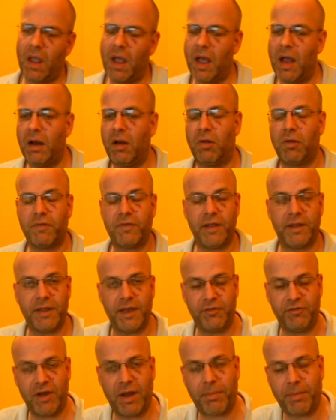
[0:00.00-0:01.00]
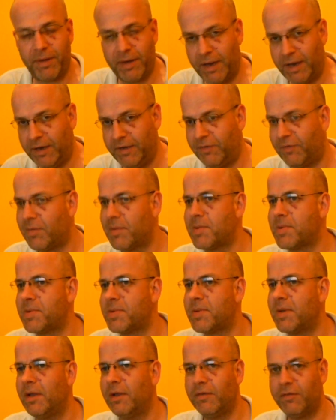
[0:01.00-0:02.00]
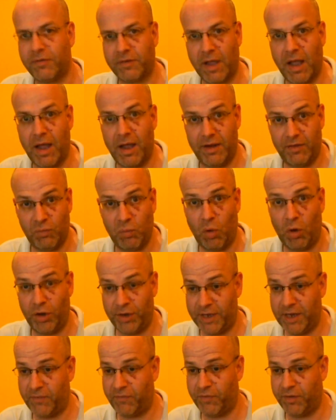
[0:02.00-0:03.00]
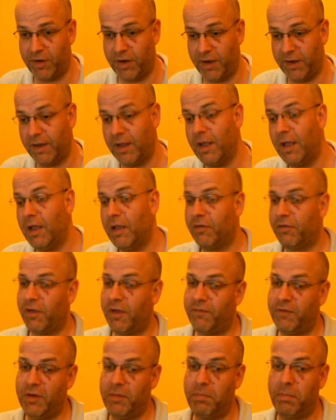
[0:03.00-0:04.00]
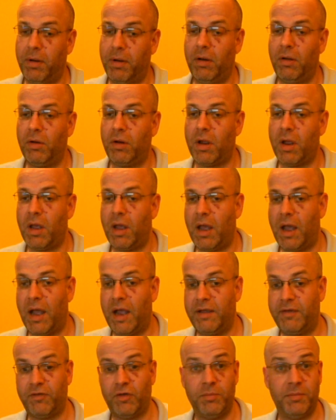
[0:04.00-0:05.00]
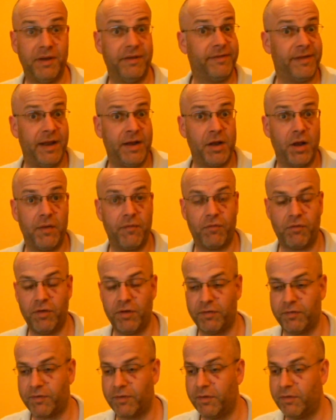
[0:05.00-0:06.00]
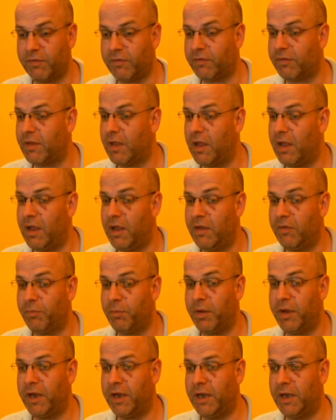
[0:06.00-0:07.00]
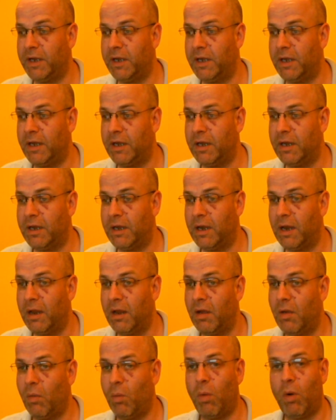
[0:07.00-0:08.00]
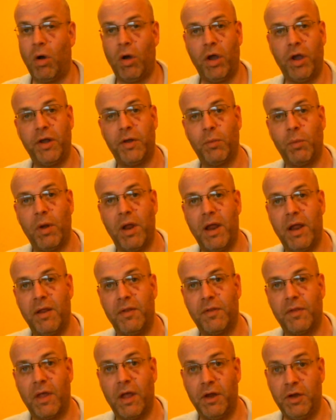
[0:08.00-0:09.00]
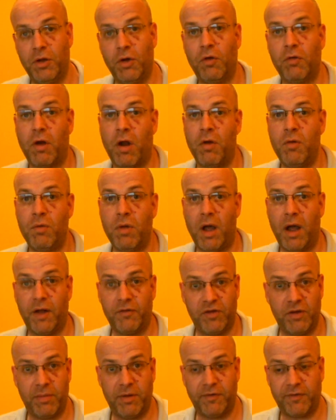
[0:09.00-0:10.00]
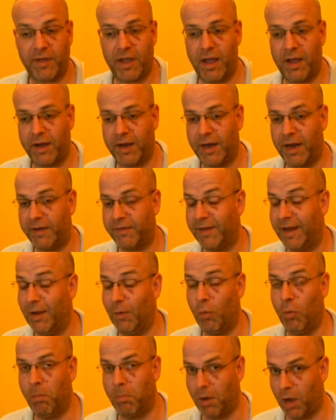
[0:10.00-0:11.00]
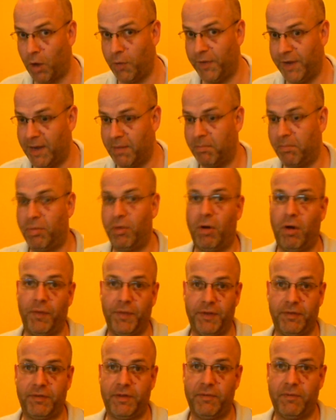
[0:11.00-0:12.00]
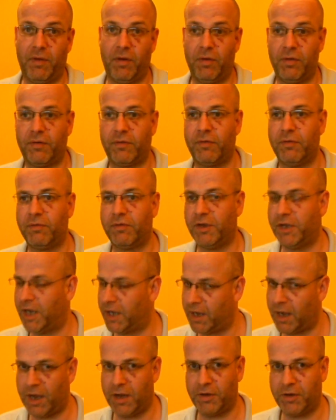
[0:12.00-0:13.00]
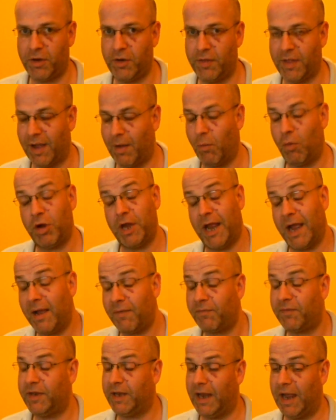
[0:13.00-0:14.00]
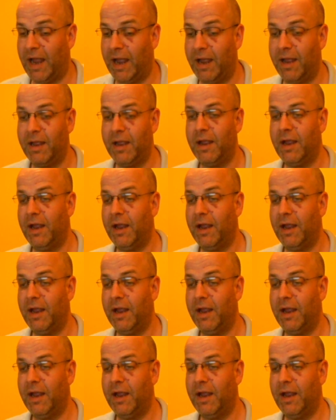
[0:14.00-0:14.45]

like I said, the Japanese SCART is wired differently. So if plug a Super Nintendo, for instance, that has been wired with a Euro RGB SCART connector, it will blow the input on this device. So you can't do that. What you have to get